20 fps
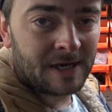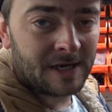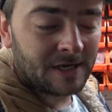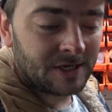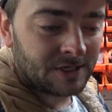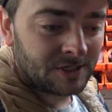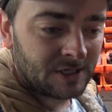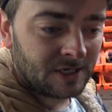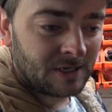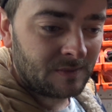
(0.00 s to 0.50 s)

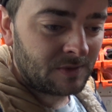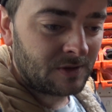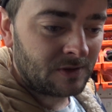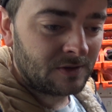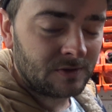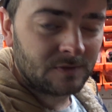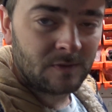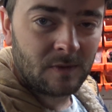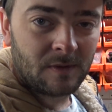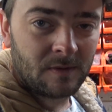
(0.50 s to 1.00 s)
this year
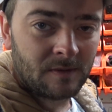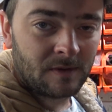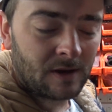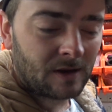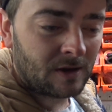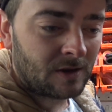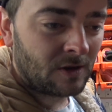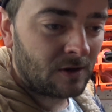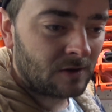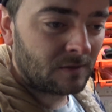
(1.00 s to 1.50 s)
because I
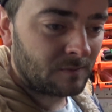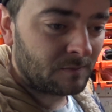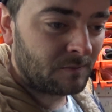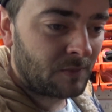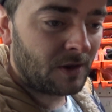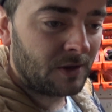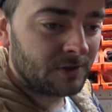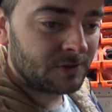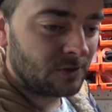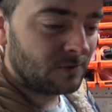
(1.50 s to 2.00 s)
can't
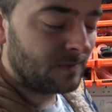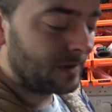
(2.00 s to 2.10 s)
buy too